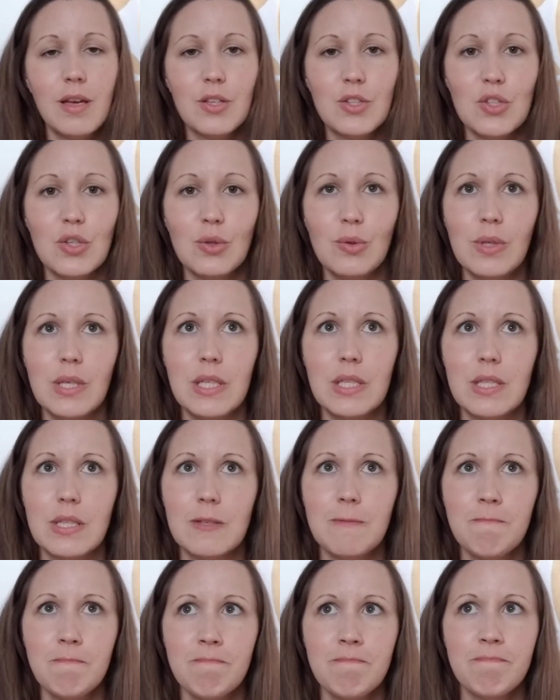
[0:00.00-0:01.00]
so it's
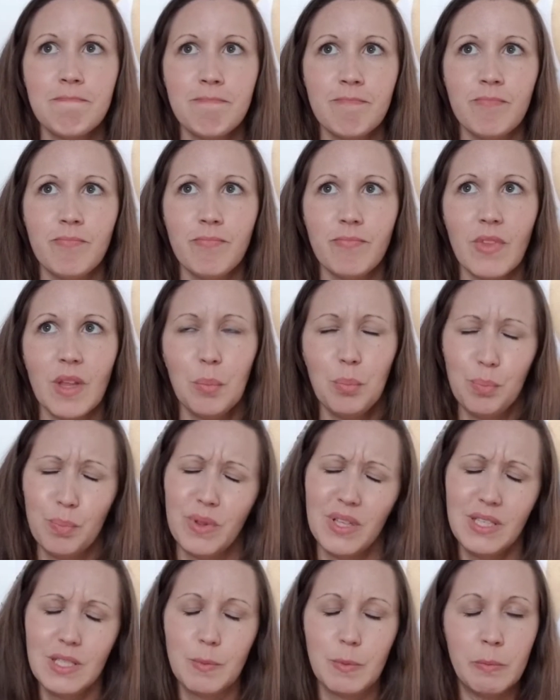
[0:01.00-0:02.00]

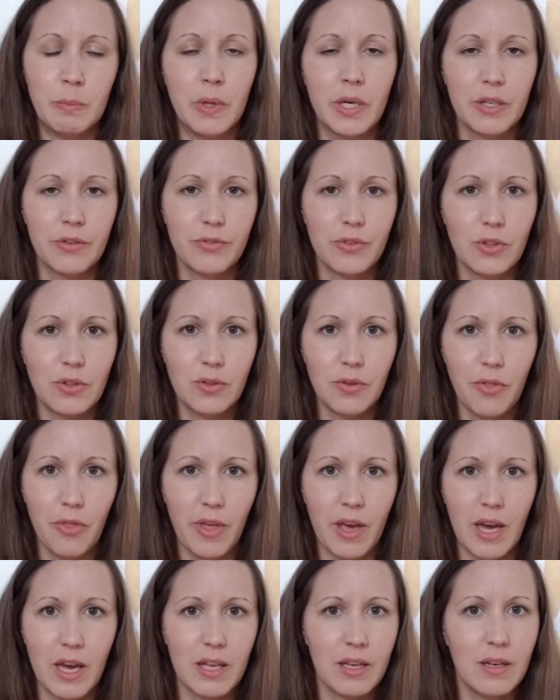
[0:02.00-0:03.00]
please be mindful
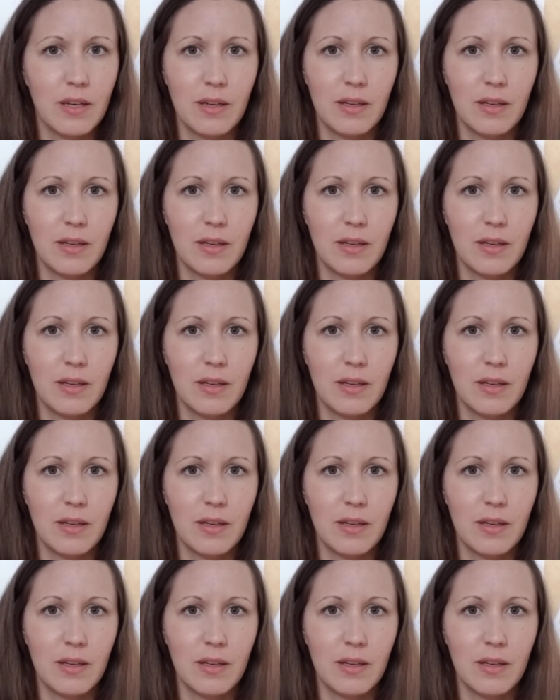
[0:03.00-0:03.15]
that